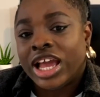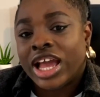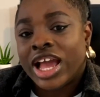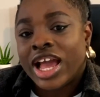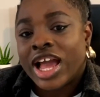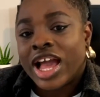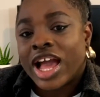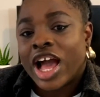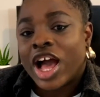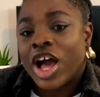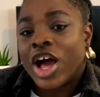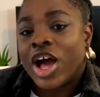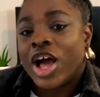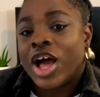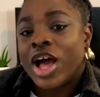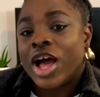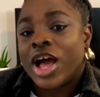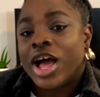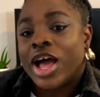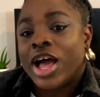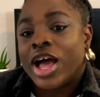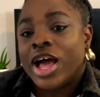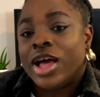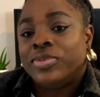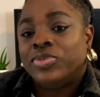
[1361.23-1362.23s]

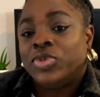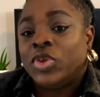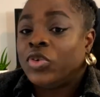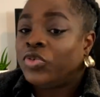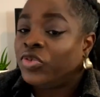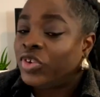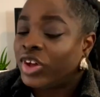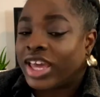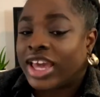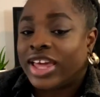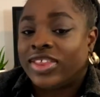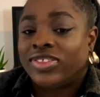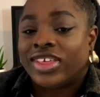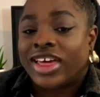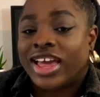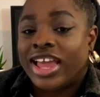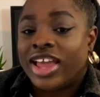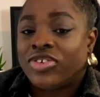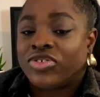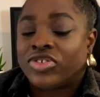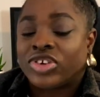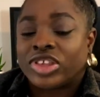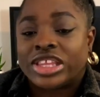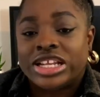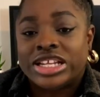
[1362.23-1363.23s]
don't forget that
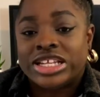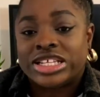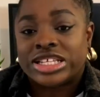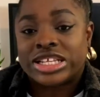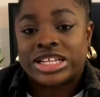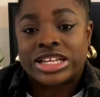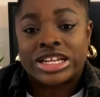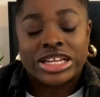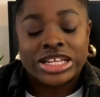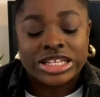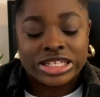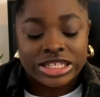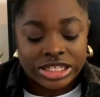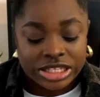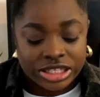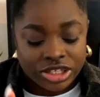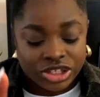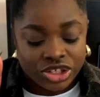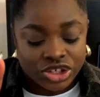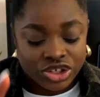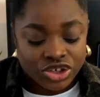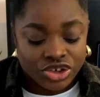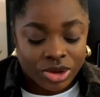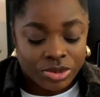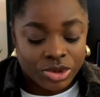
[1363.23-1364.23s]
everything is in
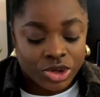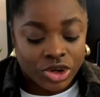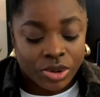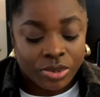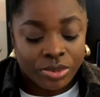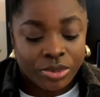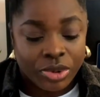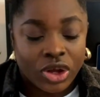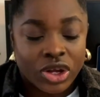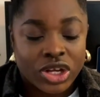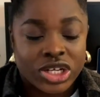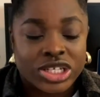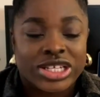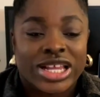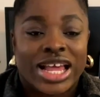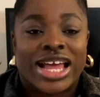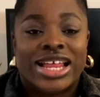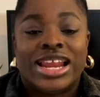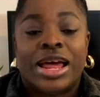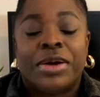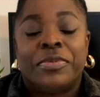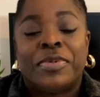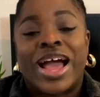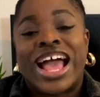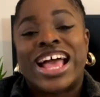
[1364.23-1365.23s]
the description box, and
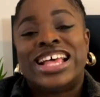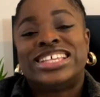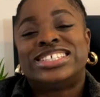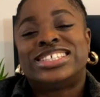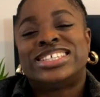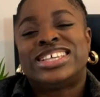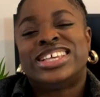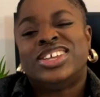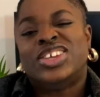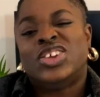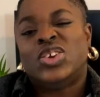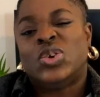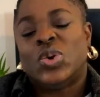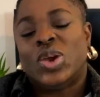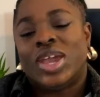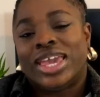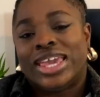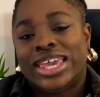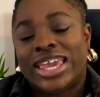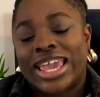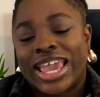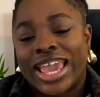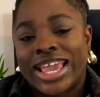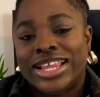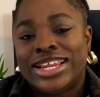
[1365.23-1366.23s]
I'm asking you
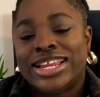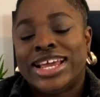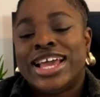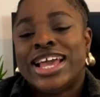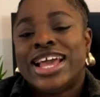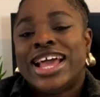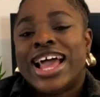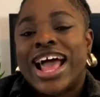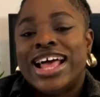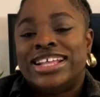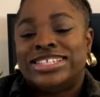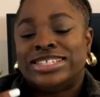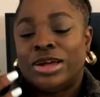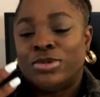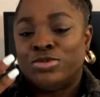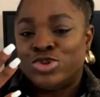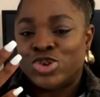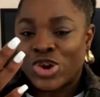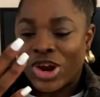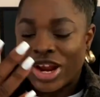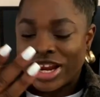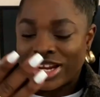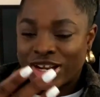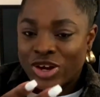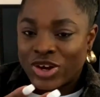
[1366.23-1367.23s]
again as I'm
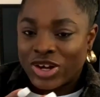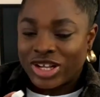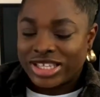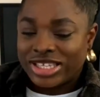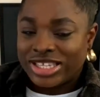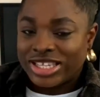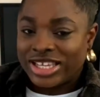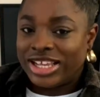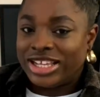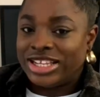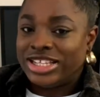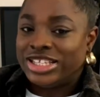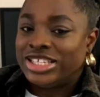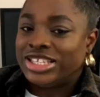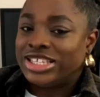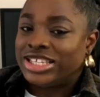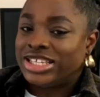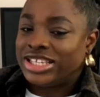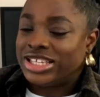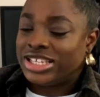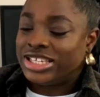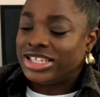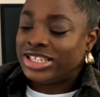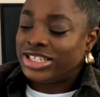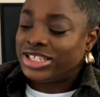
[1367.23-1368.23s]
drawing the curtain to
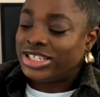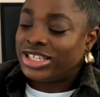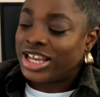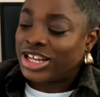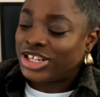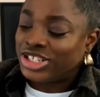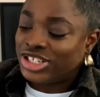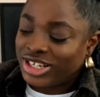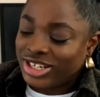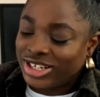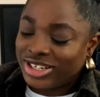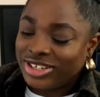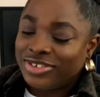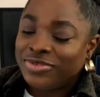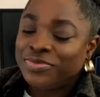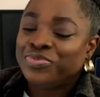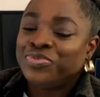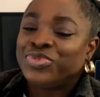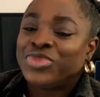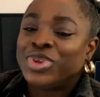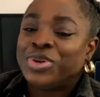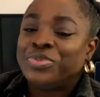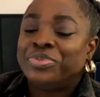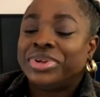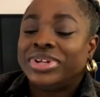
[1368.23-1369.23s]
this session,
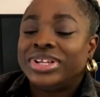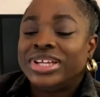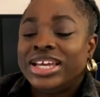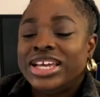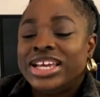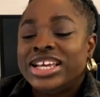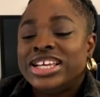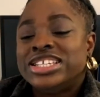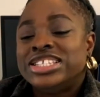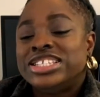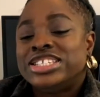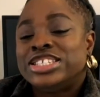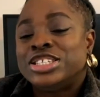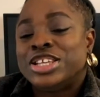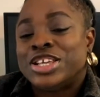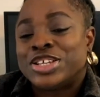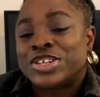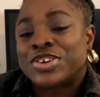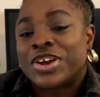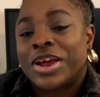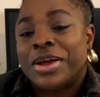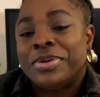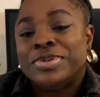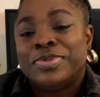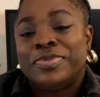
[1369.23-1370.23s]
please
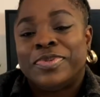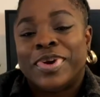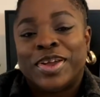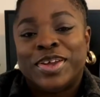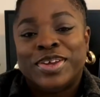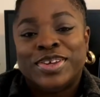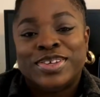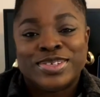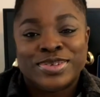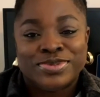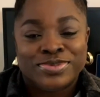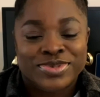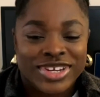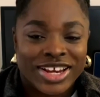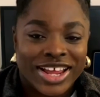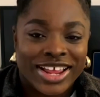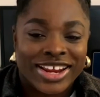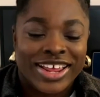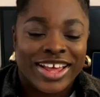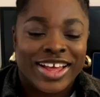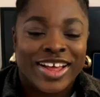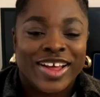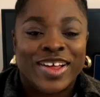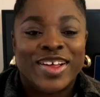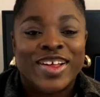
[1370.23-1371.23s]
subscribe to my YouTube
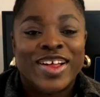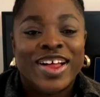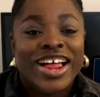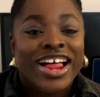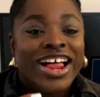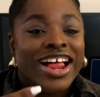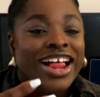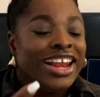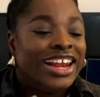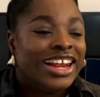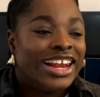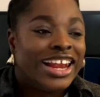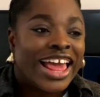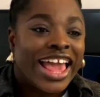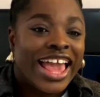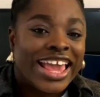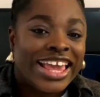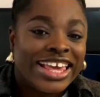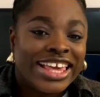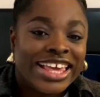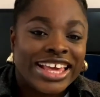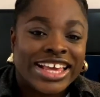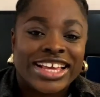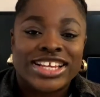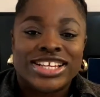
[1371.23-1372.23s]
channel,
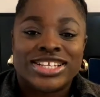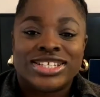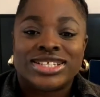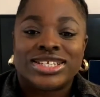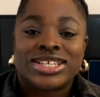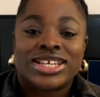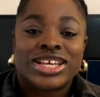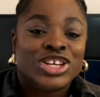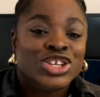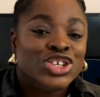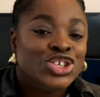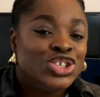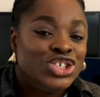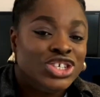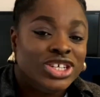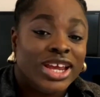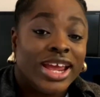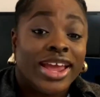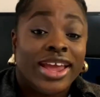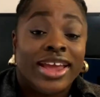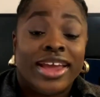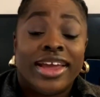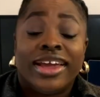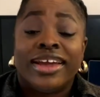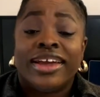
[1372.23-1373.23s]
like it,
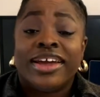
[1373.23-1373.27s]
share,